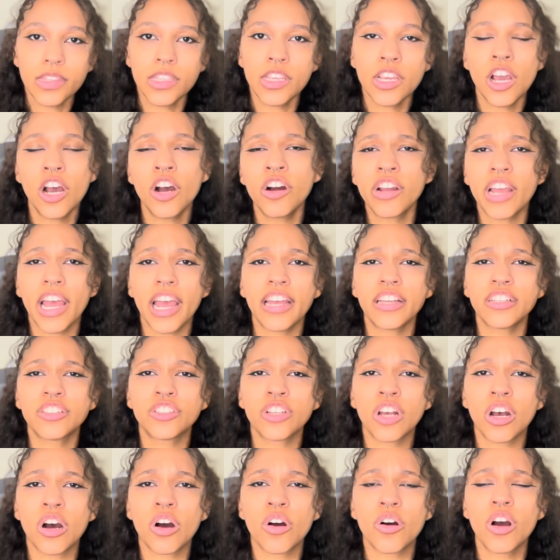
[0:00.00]
Okay,
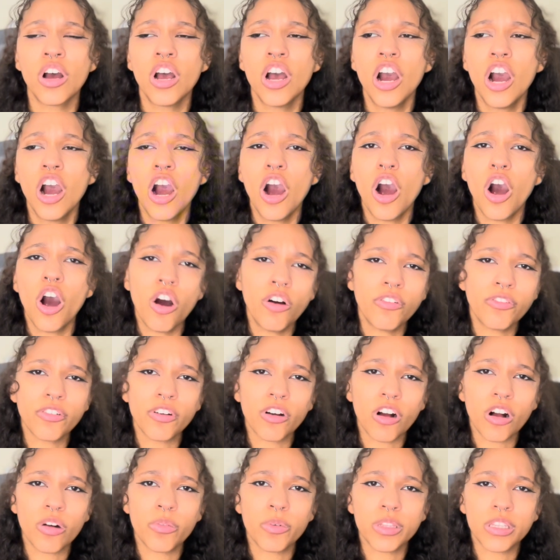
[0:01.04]
so
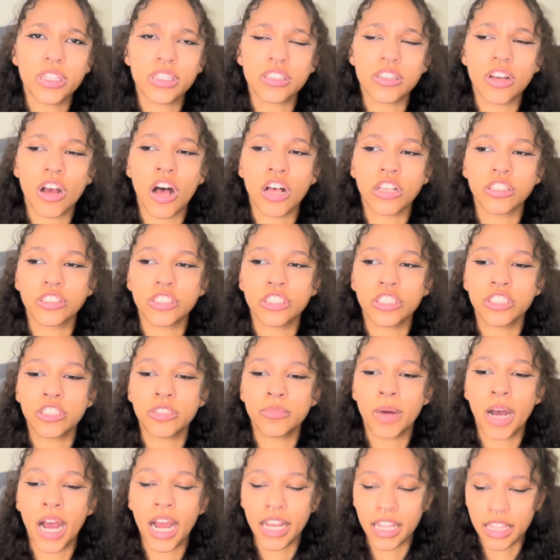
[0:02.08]
overall with this costume,
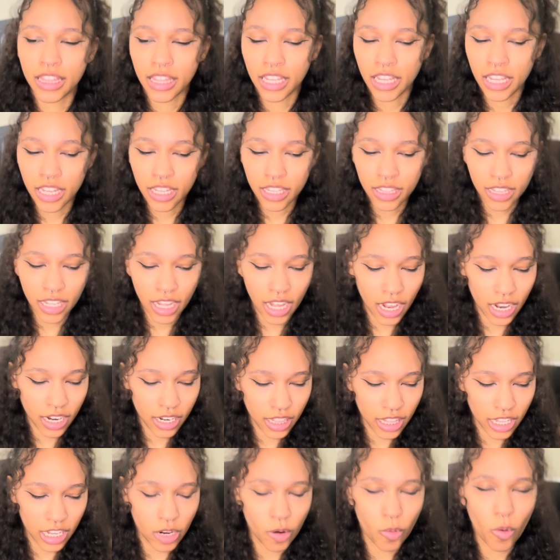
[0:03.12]
I think that
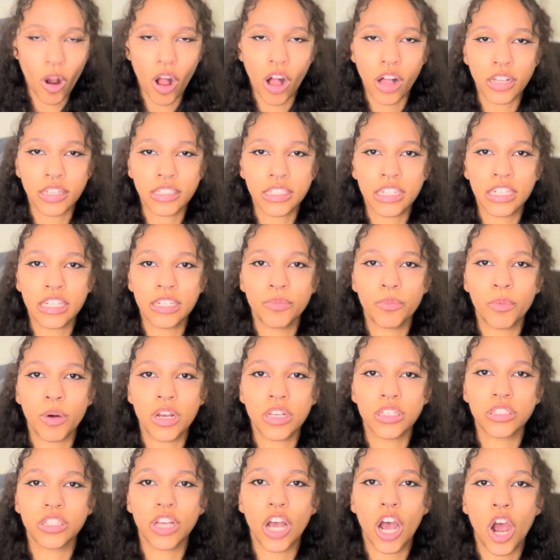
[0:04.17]
the quality
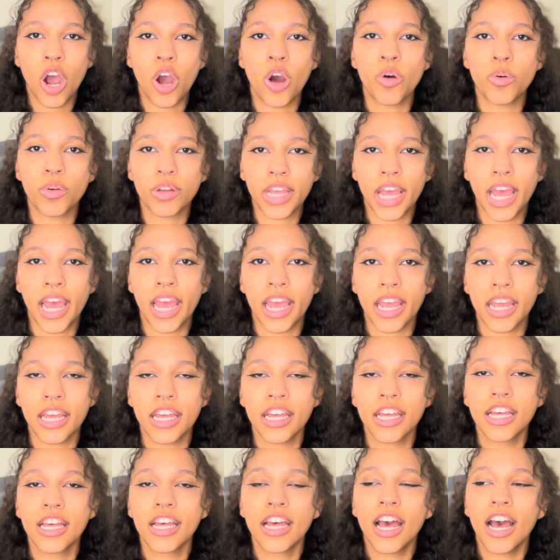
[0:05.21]
was okay.
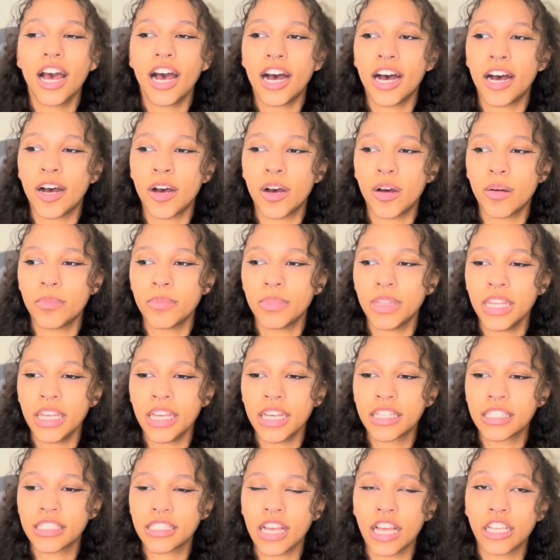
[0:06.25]
The
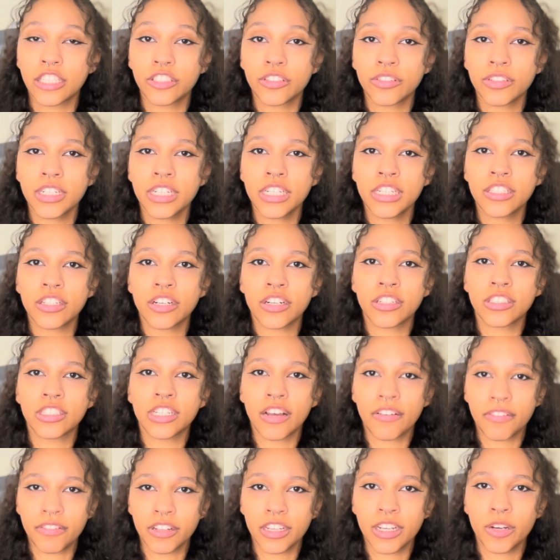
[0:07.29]
accessories are
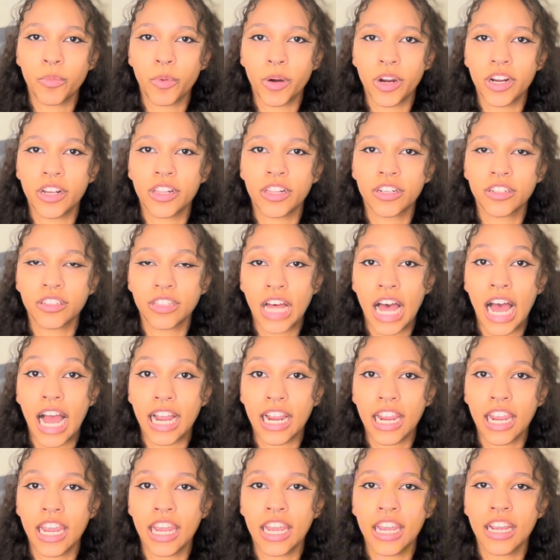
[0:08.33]
definitely where they're
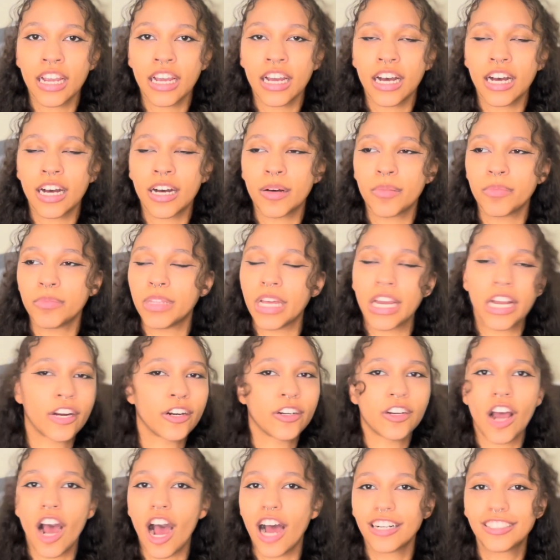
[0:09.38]
lacking. They're
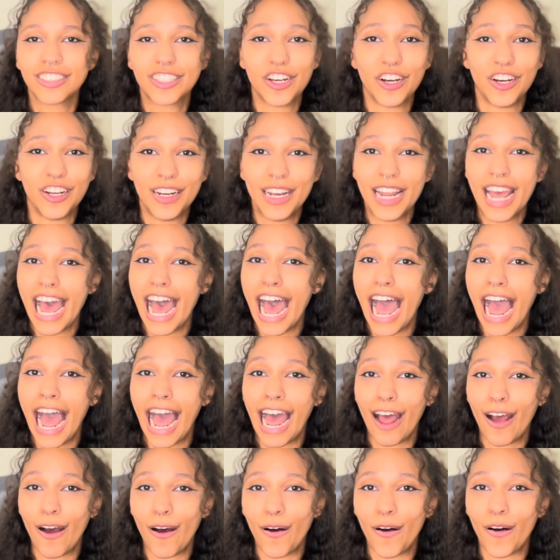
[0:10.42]
not good
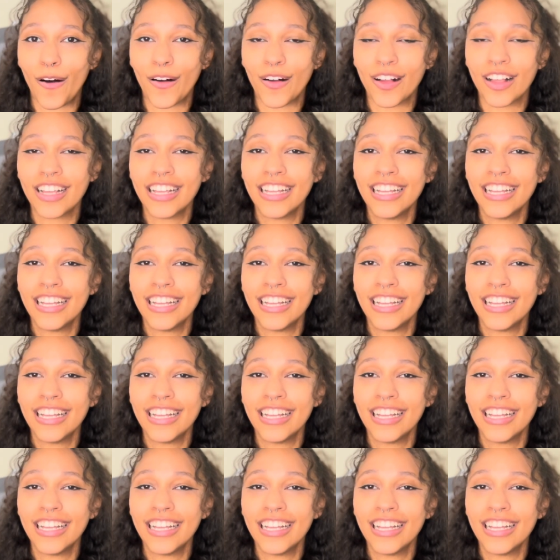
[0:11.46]
at all.